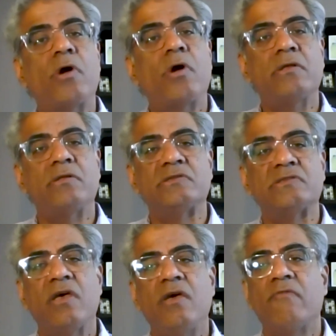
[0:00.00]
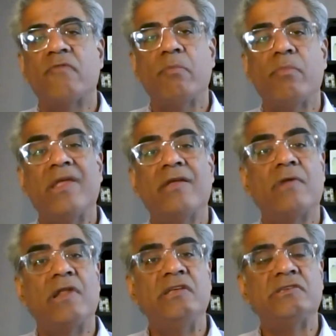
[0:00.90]
particles from being
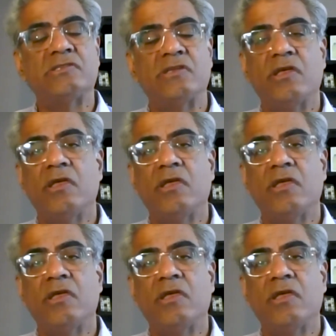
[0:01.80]
released